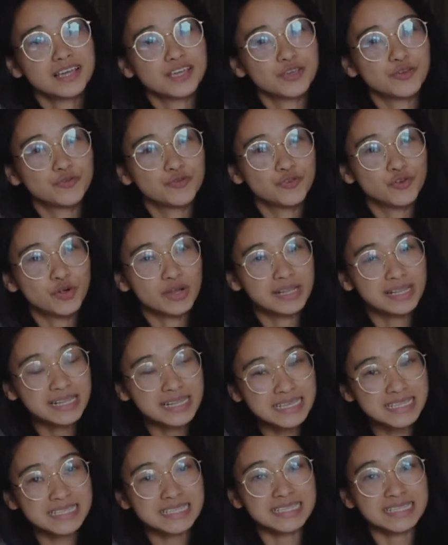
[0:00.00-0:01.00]
if you're
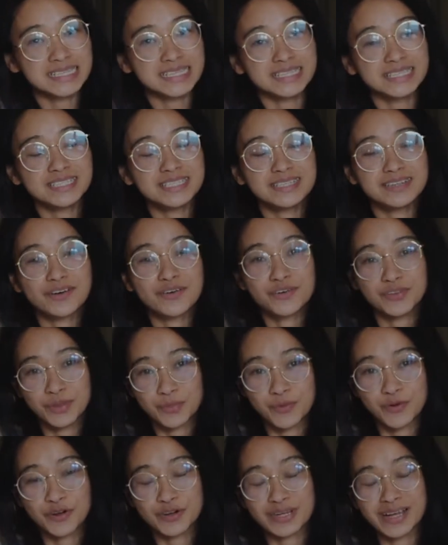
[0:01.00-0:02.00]
listening on the
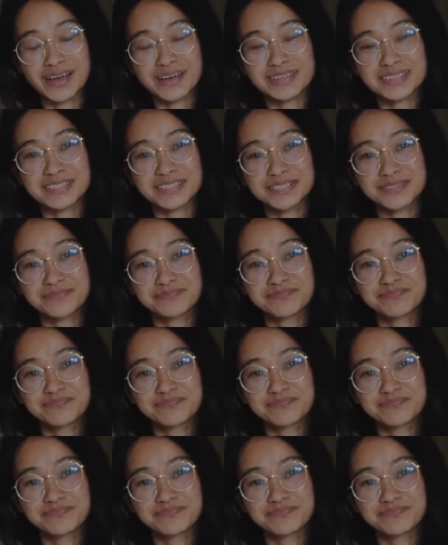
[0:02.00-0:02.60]
podcast.